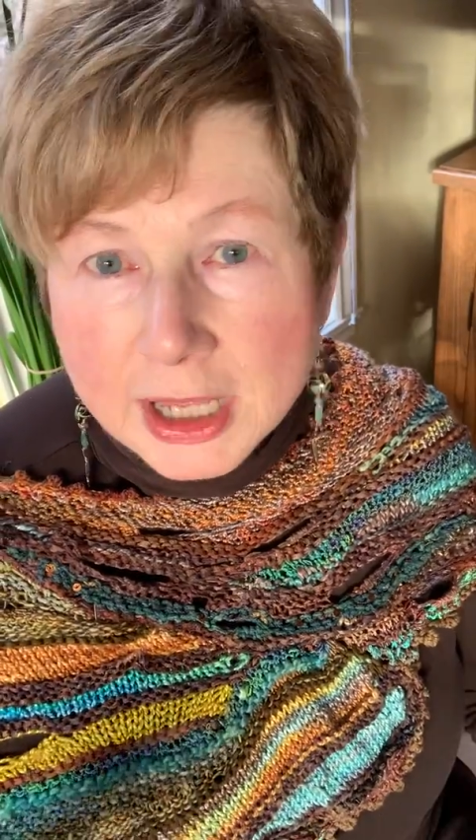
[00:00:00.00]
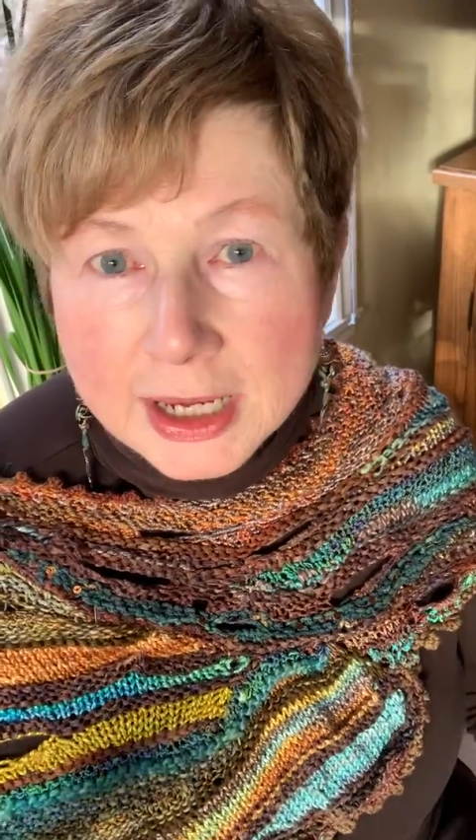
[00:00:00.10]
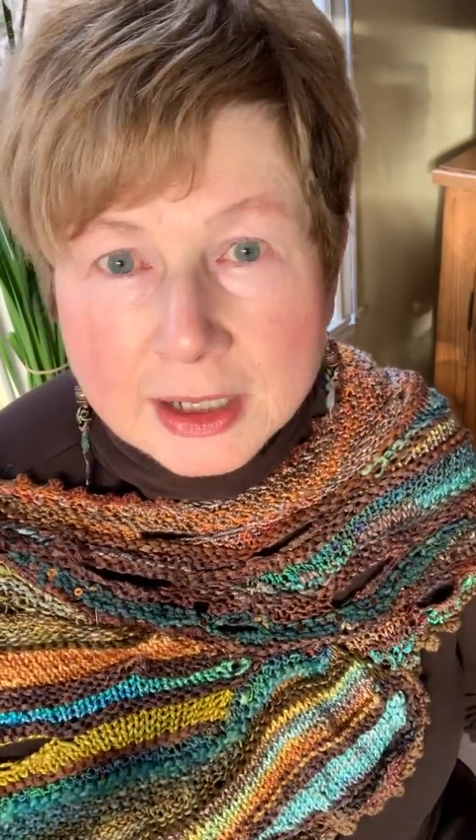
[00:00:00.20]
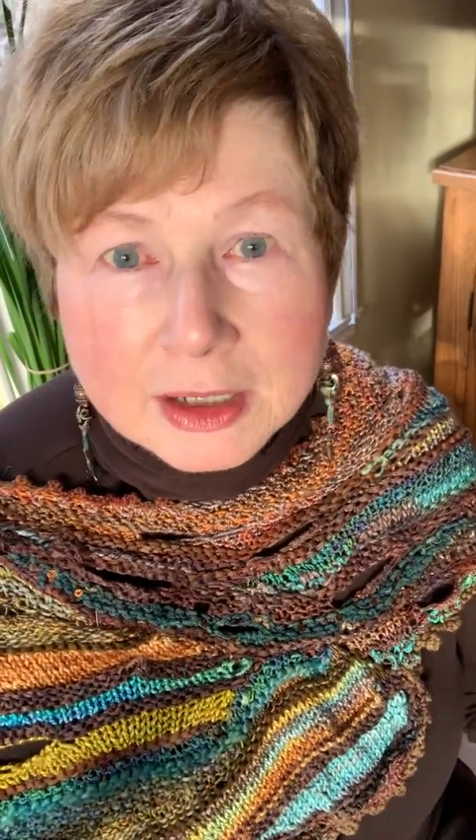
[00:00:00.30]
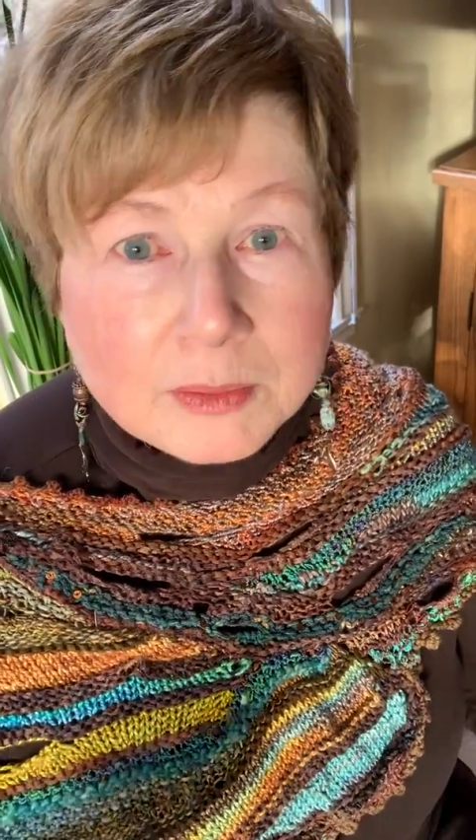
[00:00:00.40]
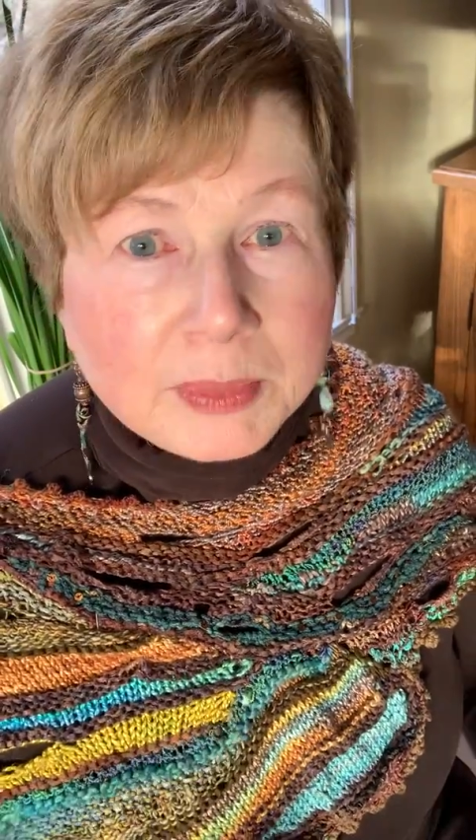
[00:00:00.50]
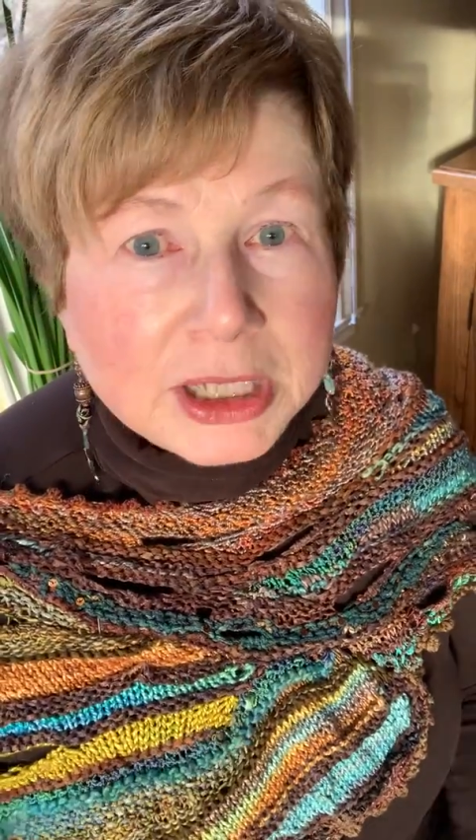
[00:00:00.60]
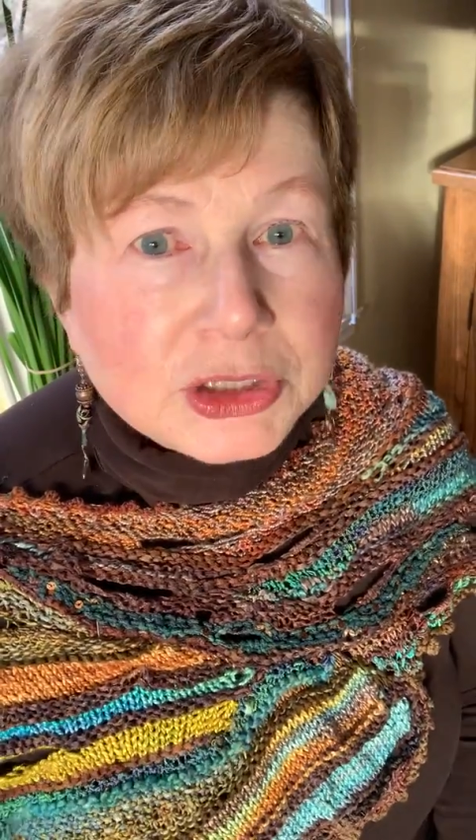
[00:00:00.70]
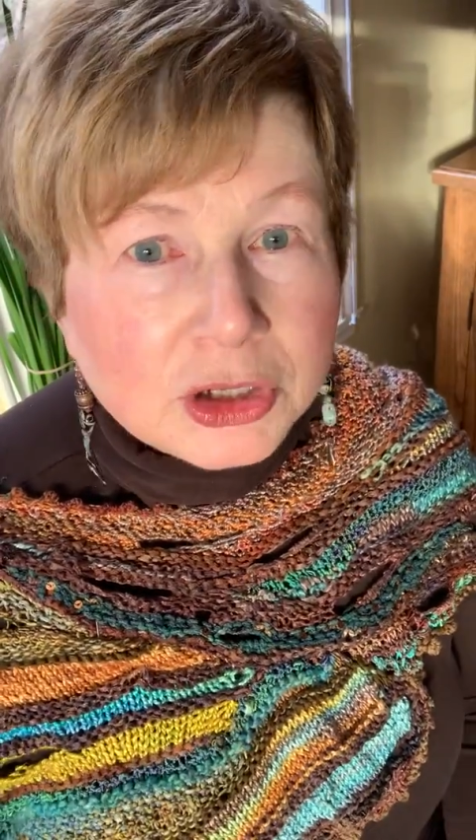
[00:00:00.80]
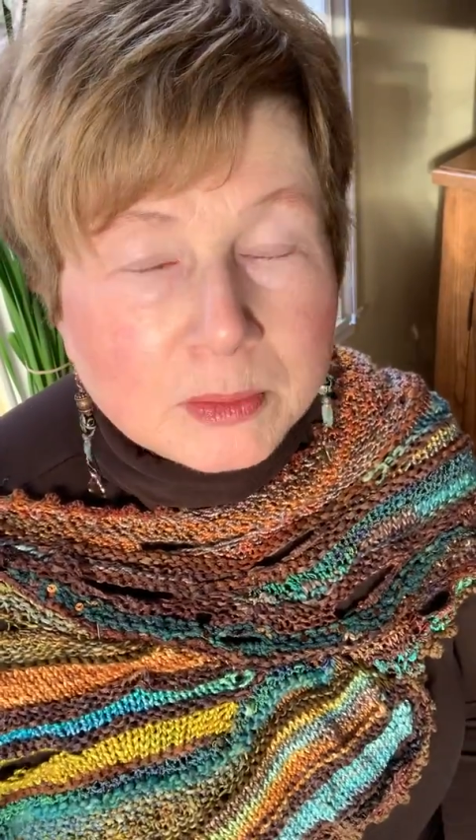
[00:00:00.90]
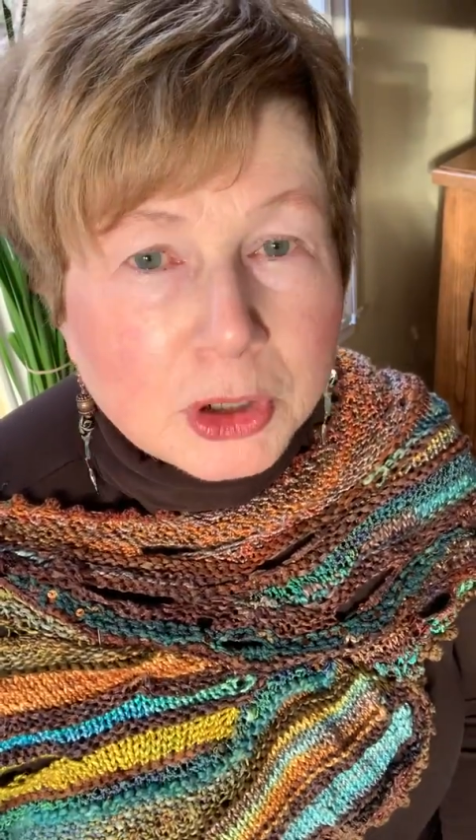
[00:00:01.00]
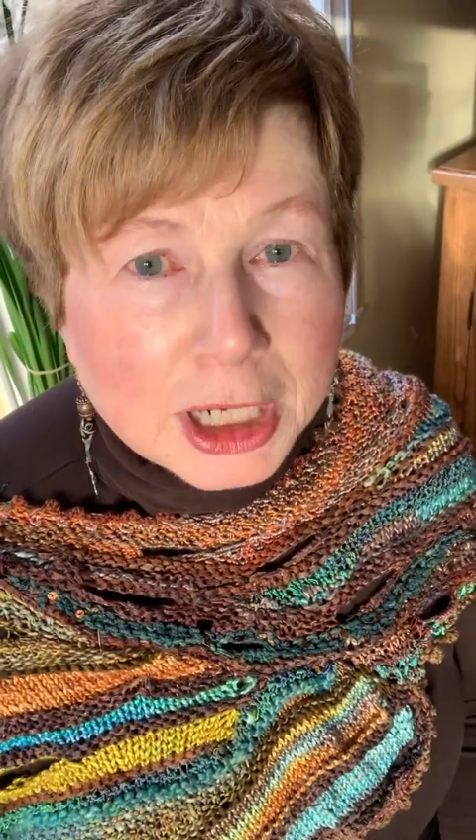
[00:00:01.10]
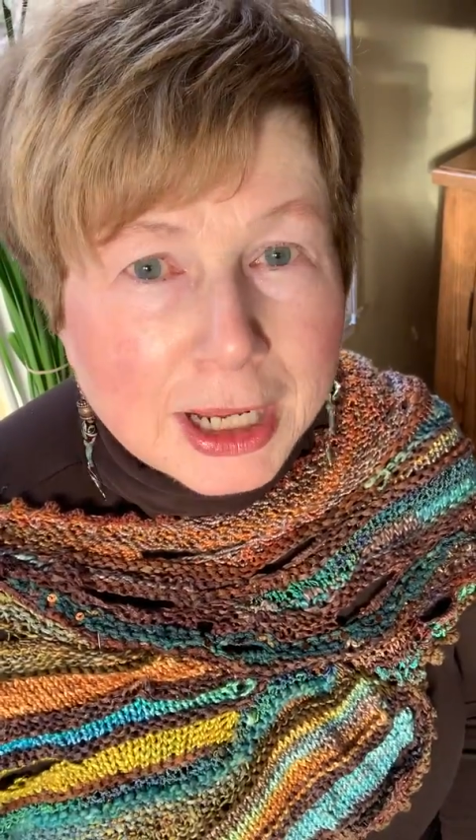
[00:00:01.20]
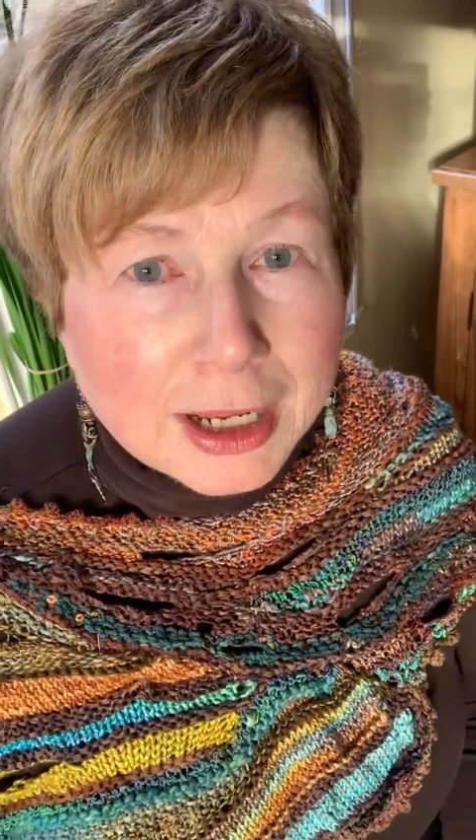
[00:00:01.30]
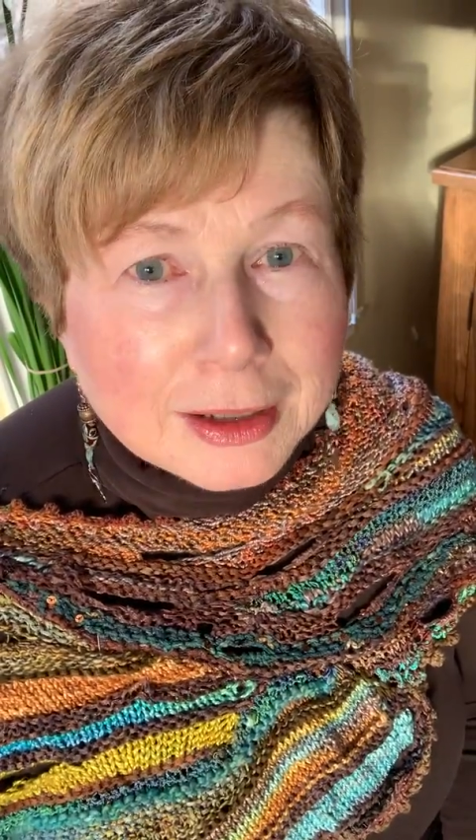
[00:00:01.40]
hanging based on
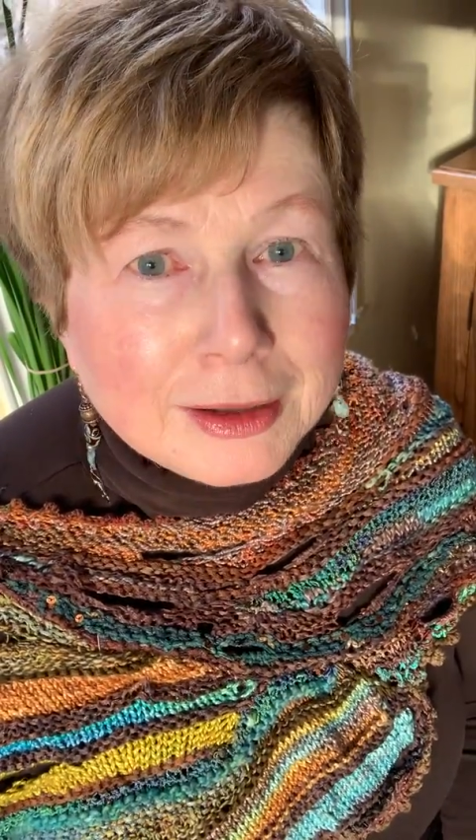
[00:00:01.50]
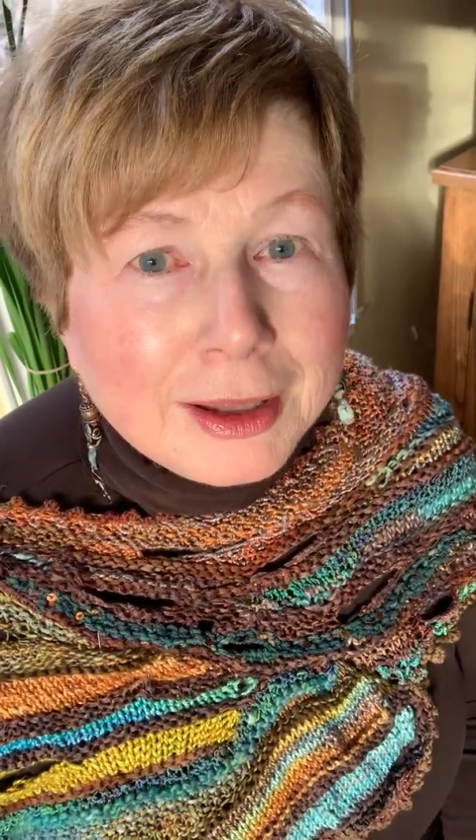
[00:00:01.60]
Monet.